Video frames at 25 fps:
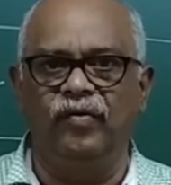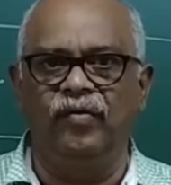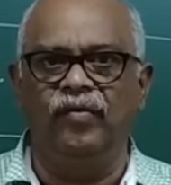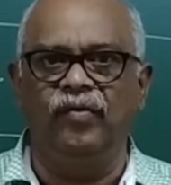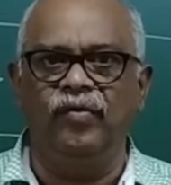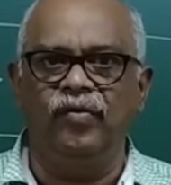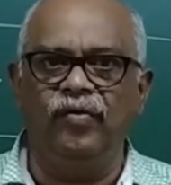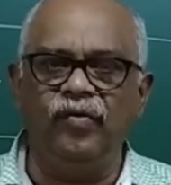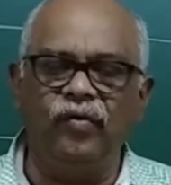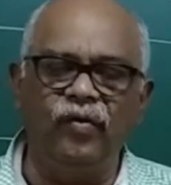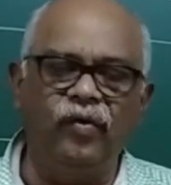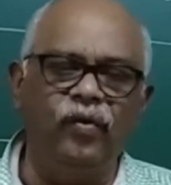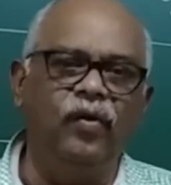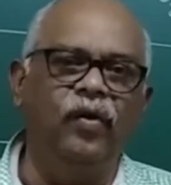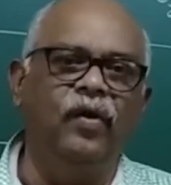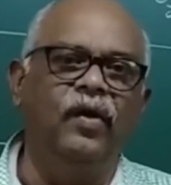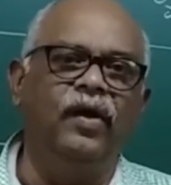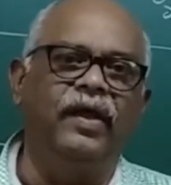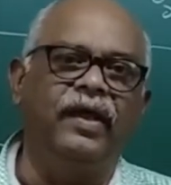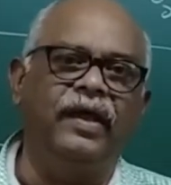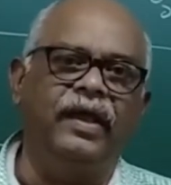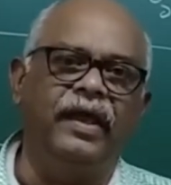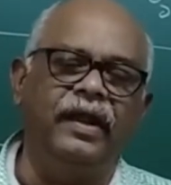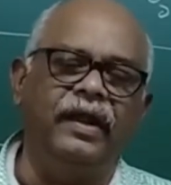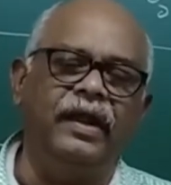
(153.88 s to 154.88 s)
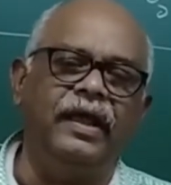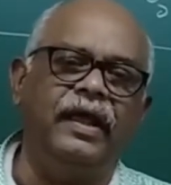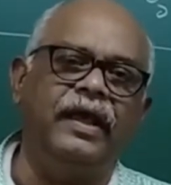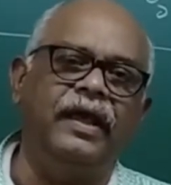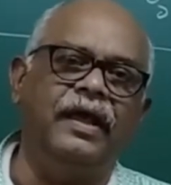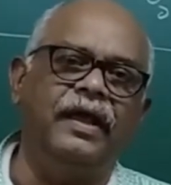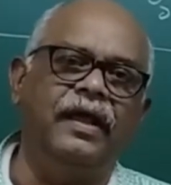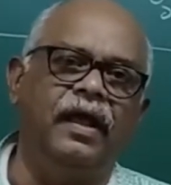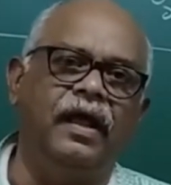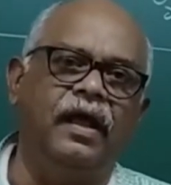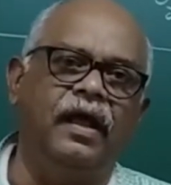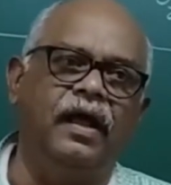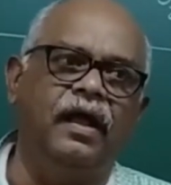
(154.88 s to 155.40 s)
So any
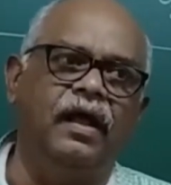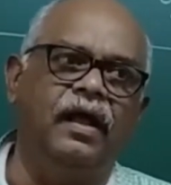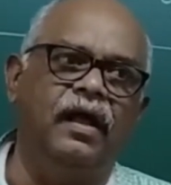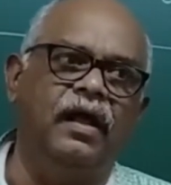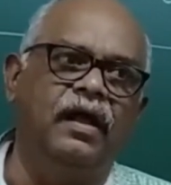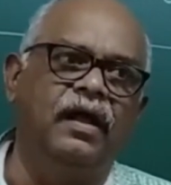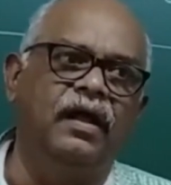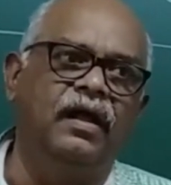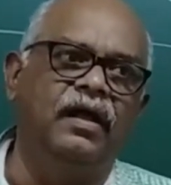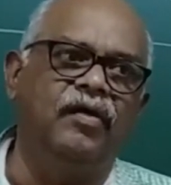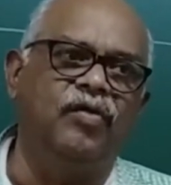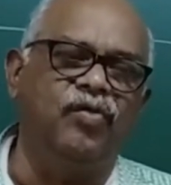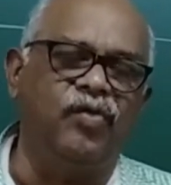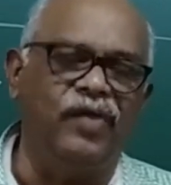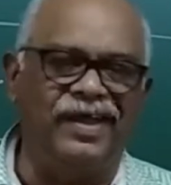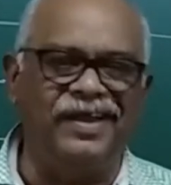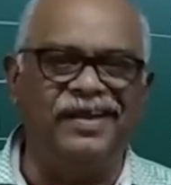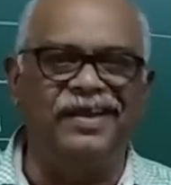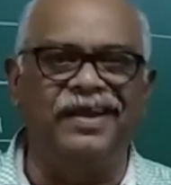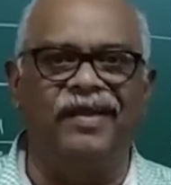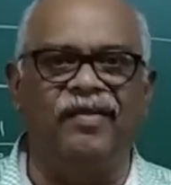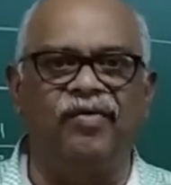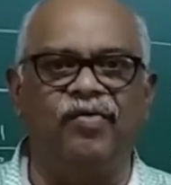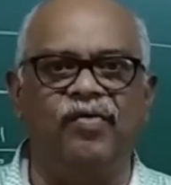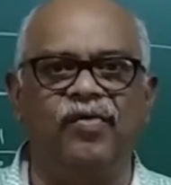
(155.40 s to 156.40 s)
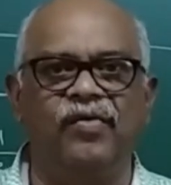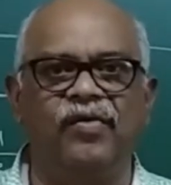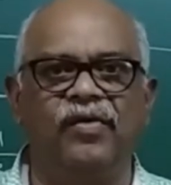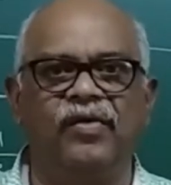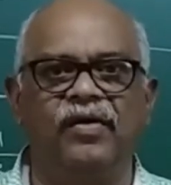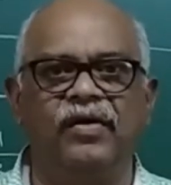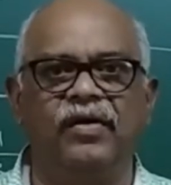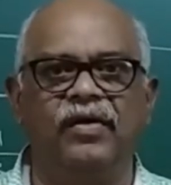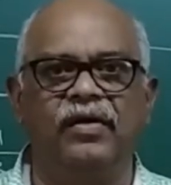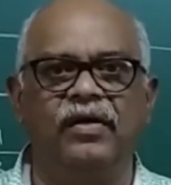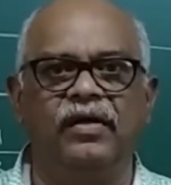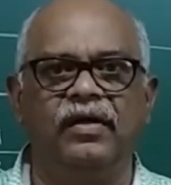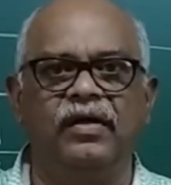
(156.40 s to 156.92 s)
signals
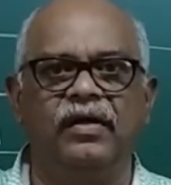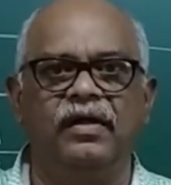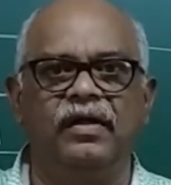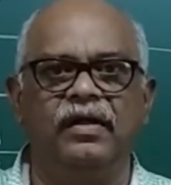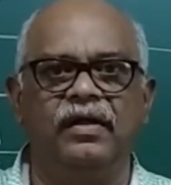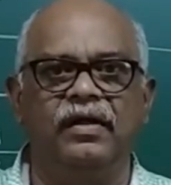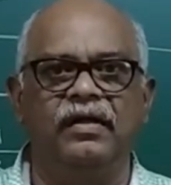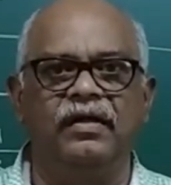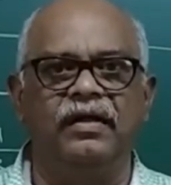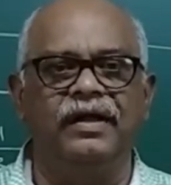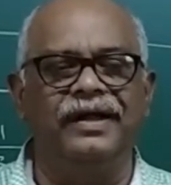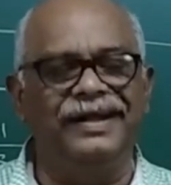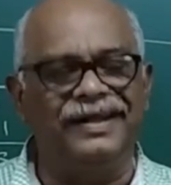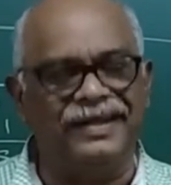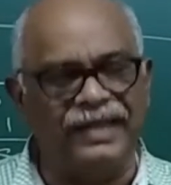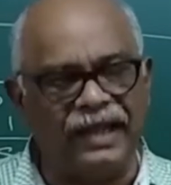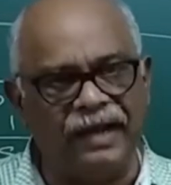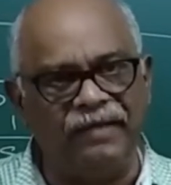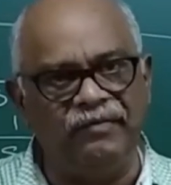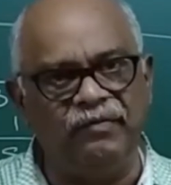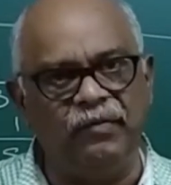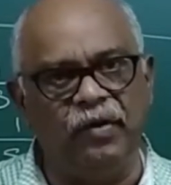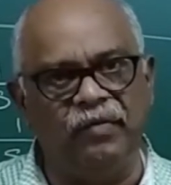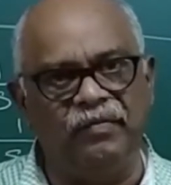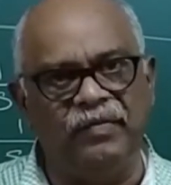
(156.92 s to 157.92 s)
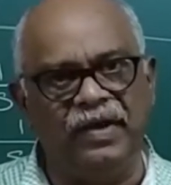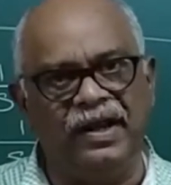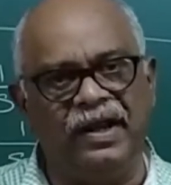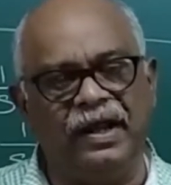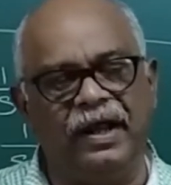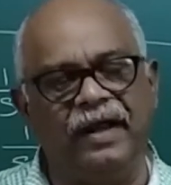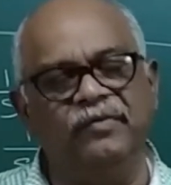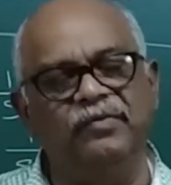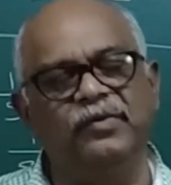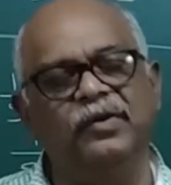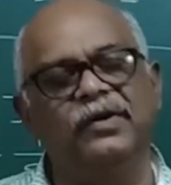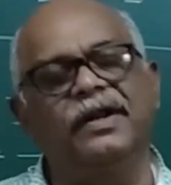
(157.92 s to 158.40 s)
in time domain, I have to